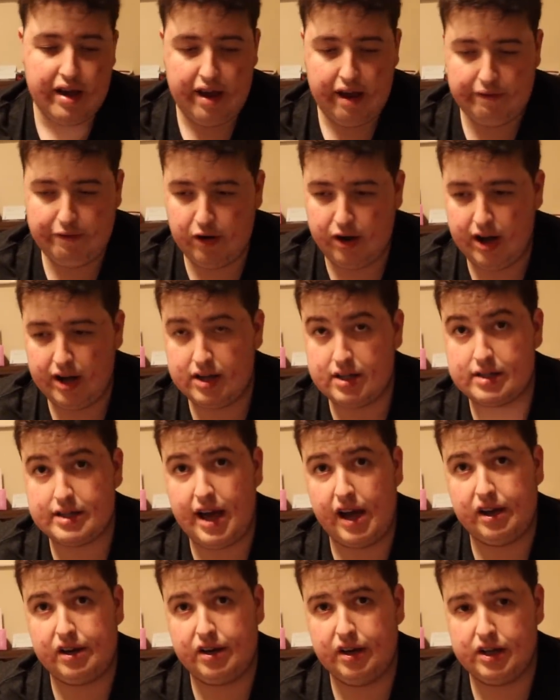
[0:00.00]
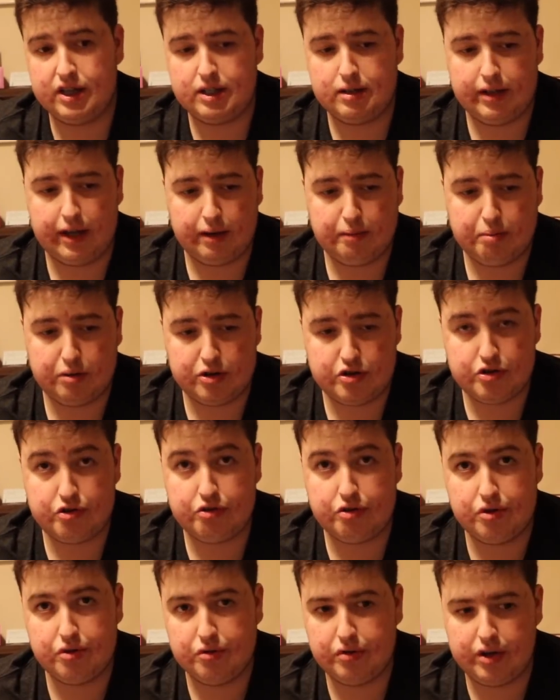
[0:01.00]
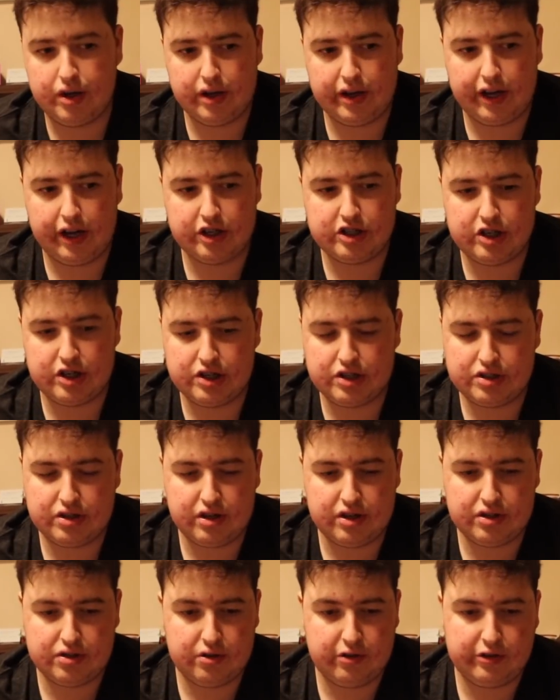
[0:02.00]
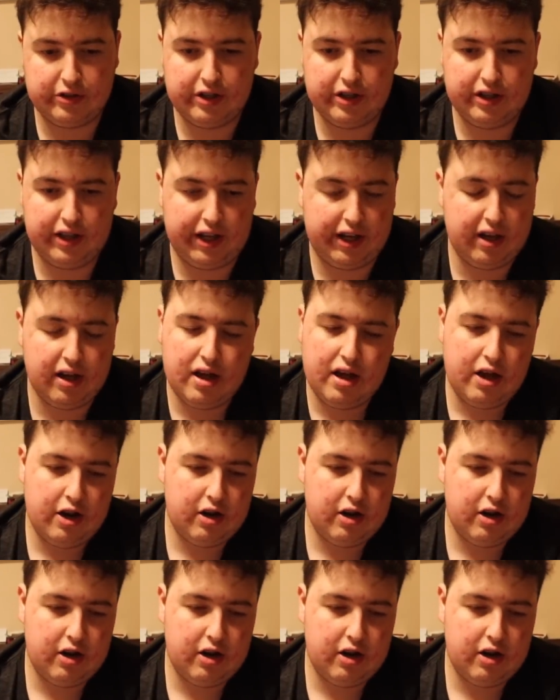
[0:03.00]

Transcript: If their hand is that good to like push through getting Cheerios on his all day, like